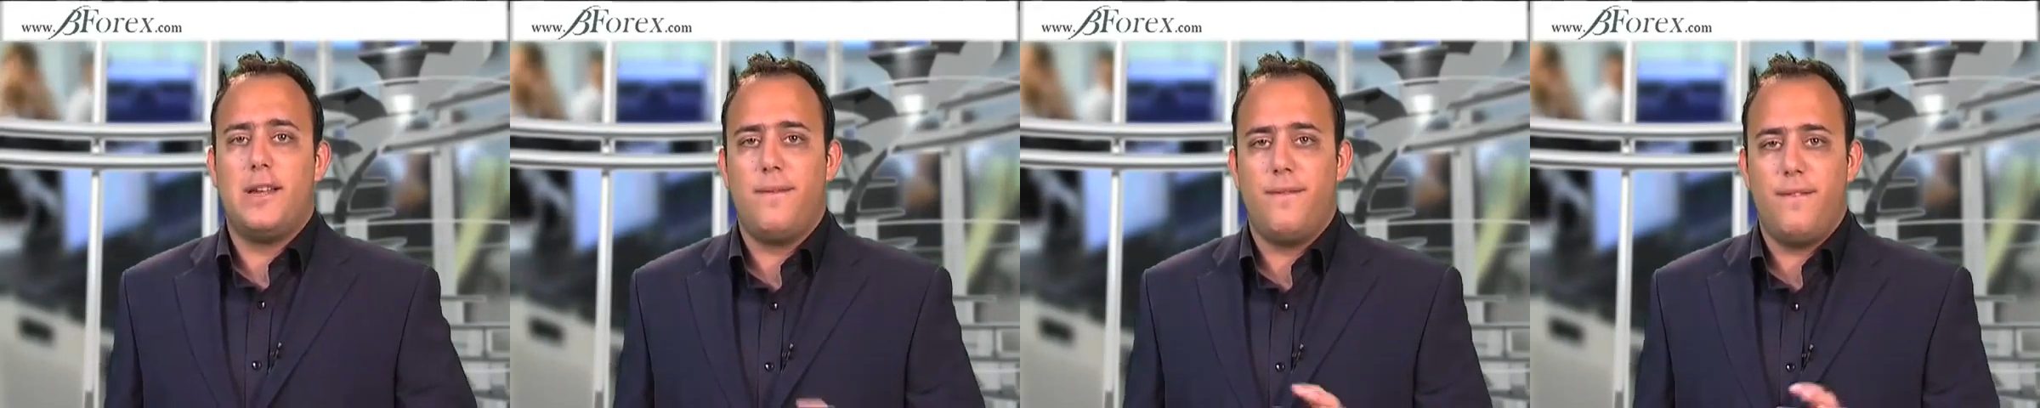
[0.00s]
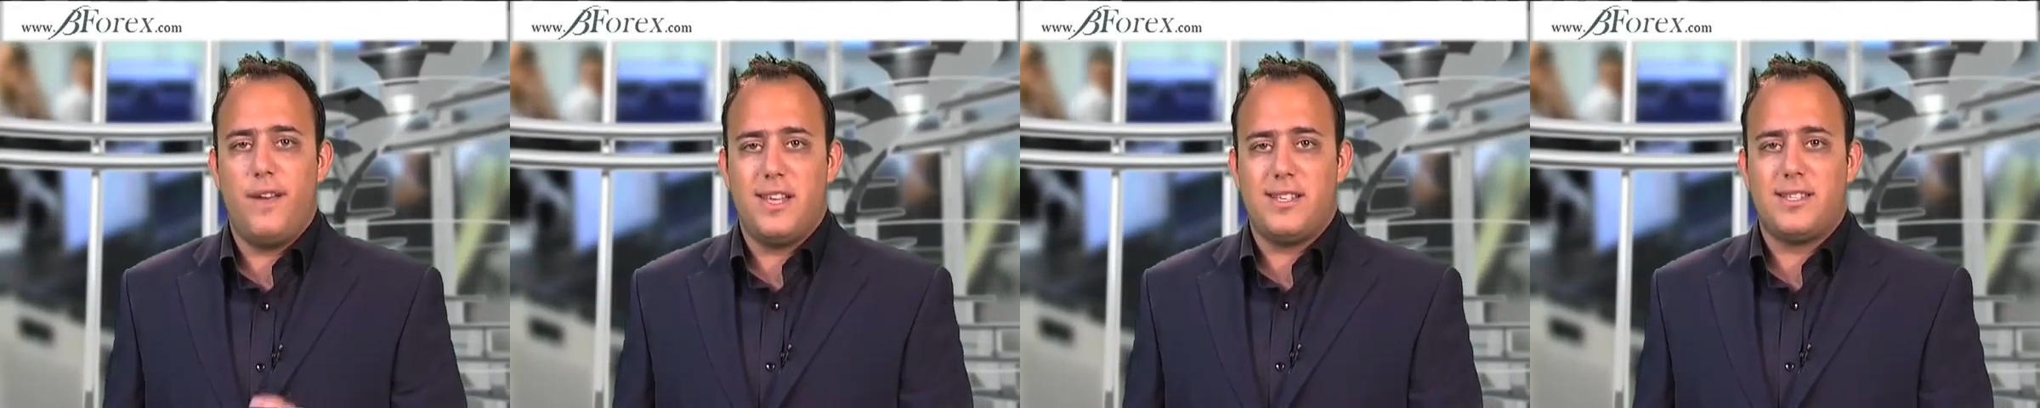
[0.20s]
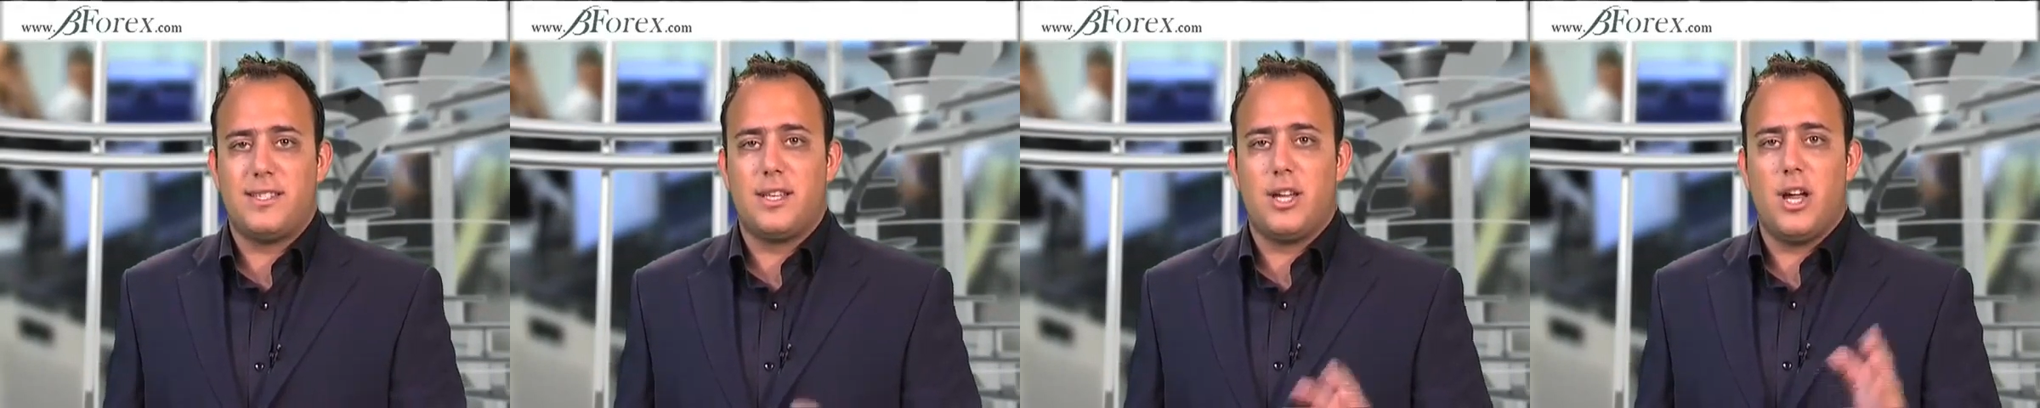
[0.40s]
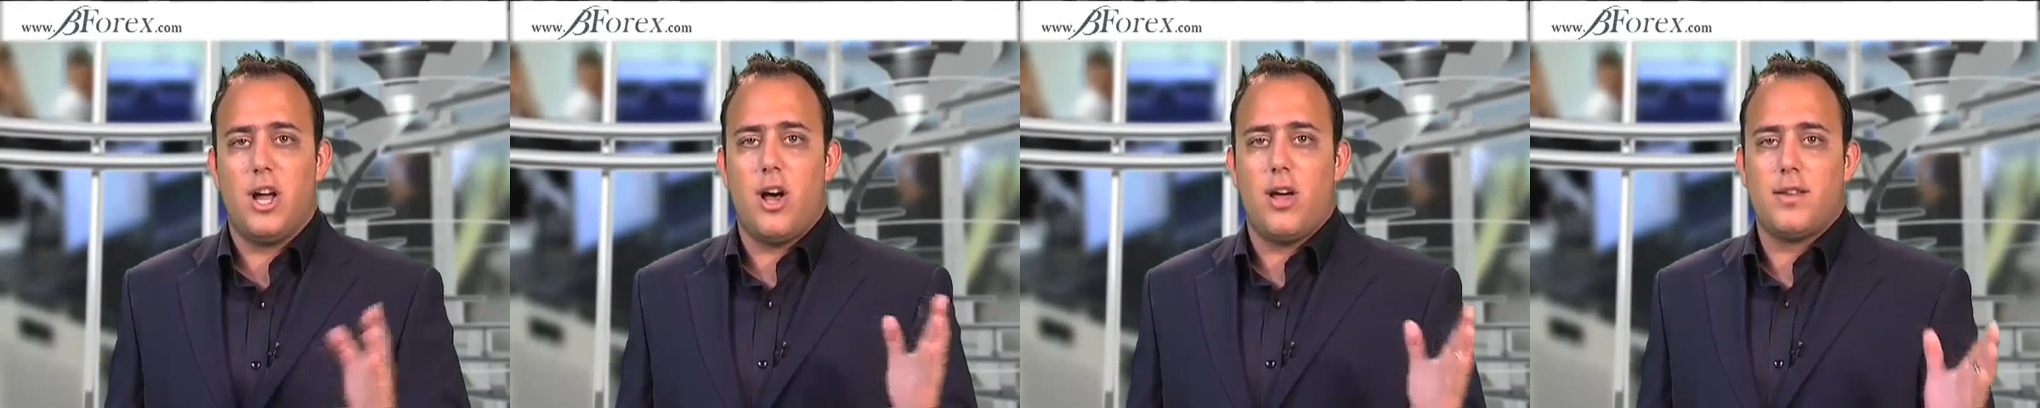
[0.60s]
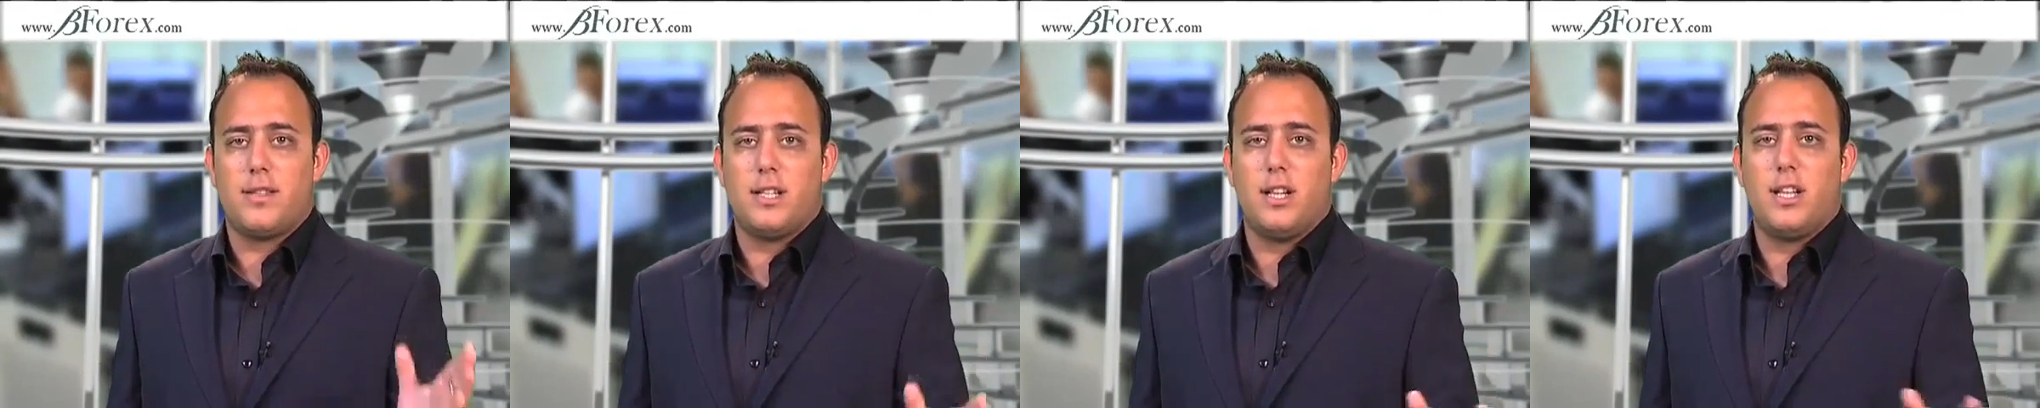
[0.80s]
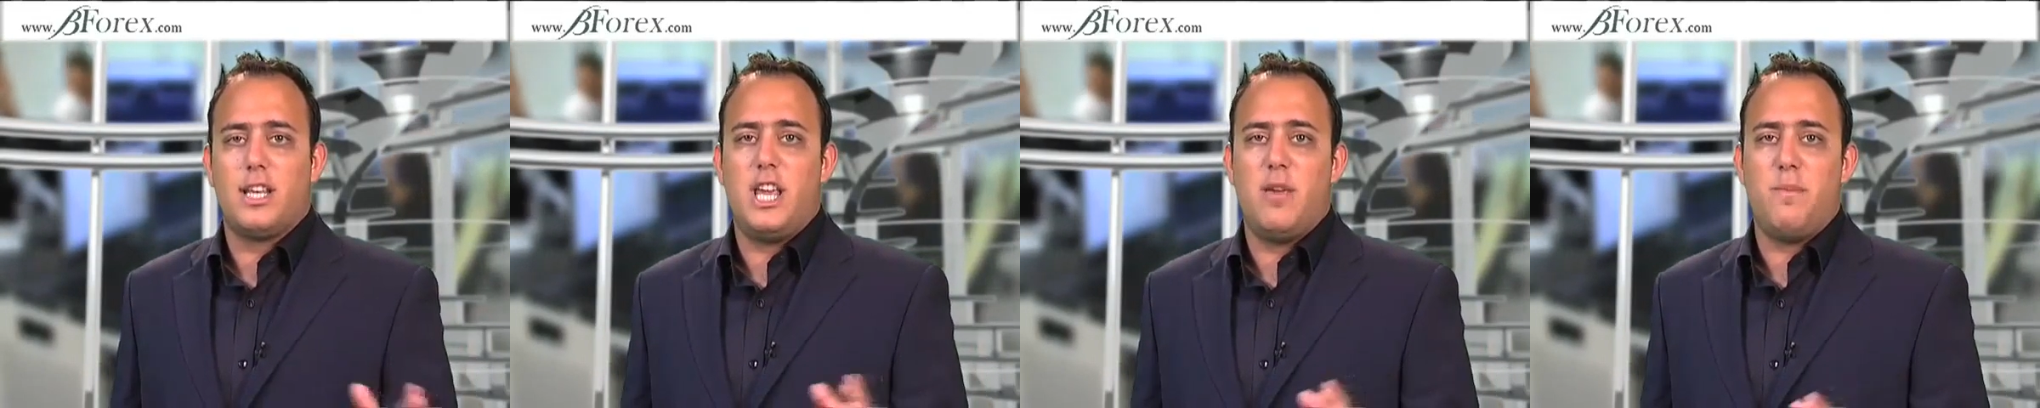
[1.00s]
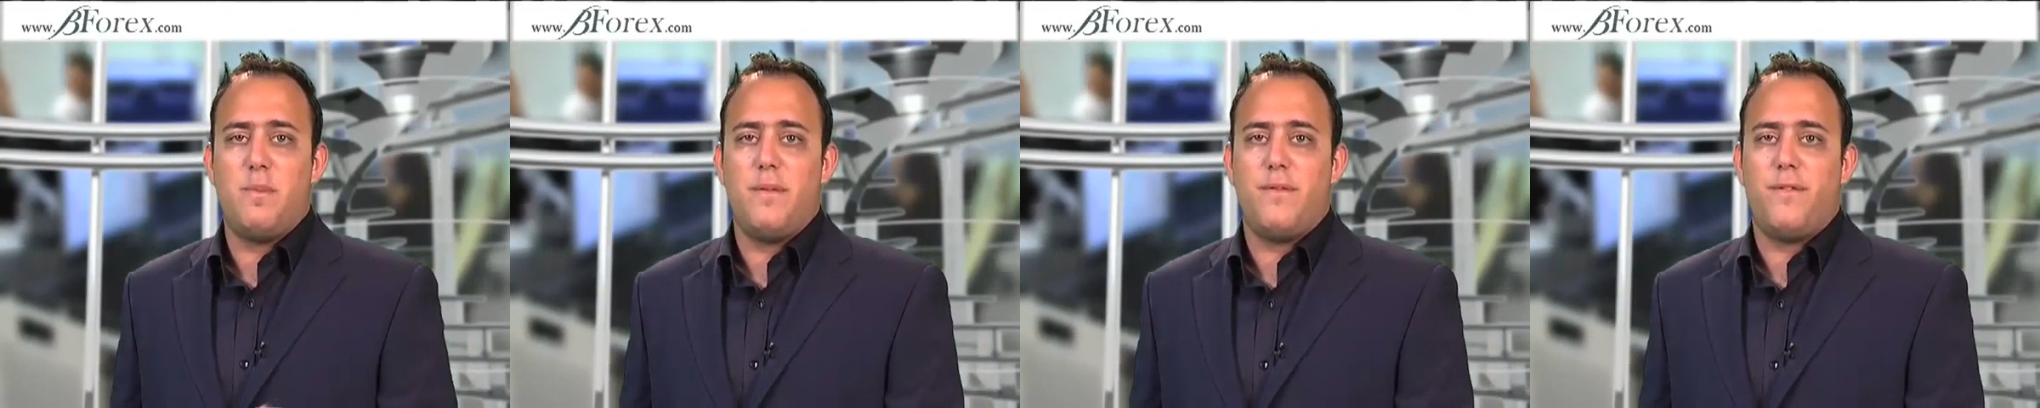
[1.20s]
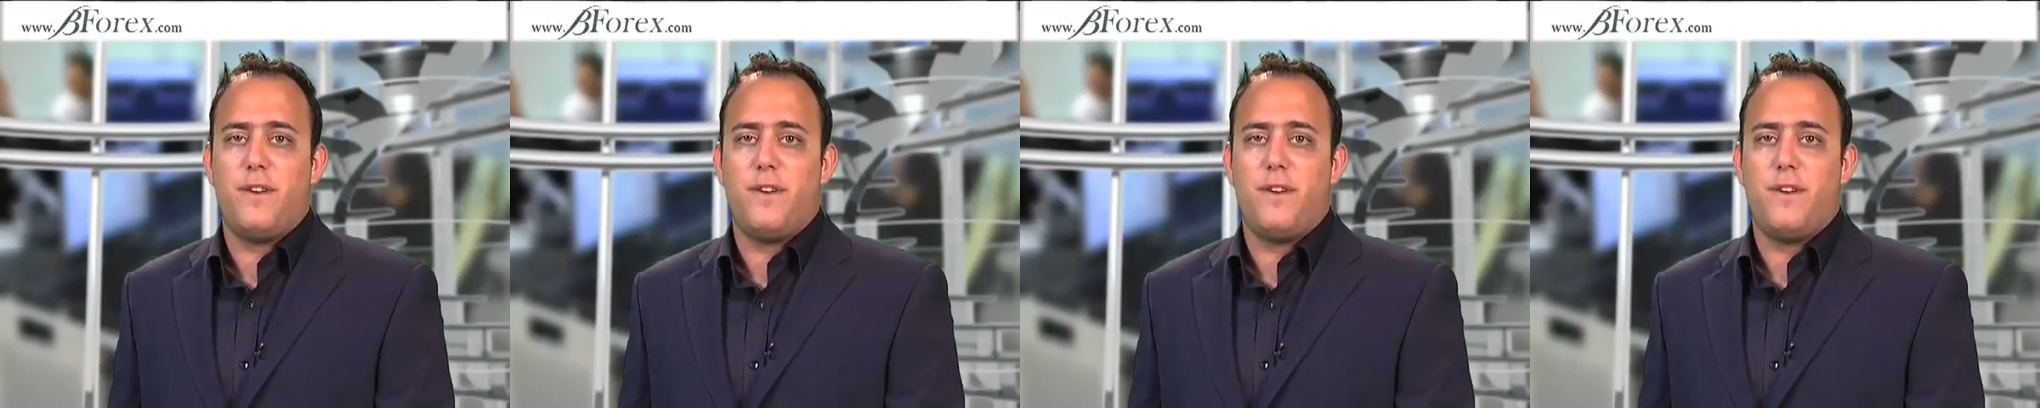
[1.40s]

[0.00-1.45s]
and investor are still keeping